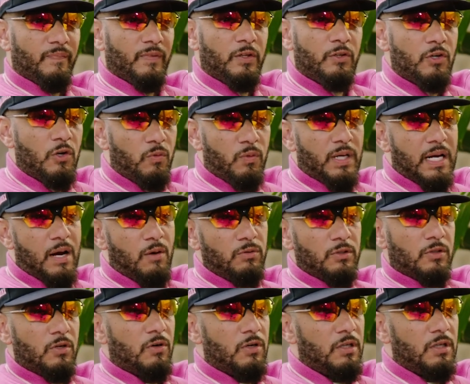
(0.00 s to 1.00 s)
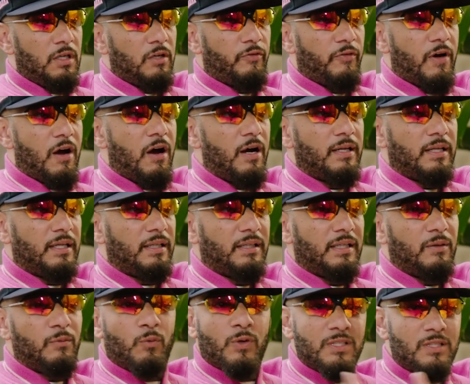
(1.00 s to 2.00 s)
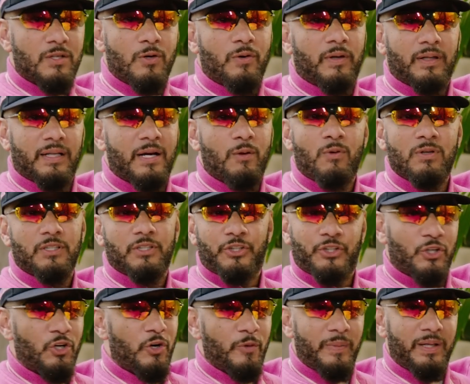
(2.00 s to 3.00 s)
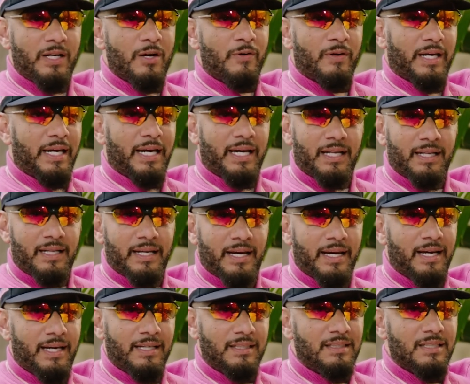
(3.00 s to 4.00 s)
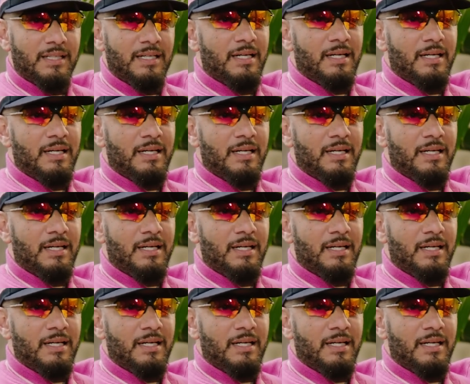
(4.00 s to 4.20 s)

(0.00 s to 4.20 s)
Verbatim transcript: you know, when I was going to look for art, they, there was no, they wasn't showing me no Kehindes.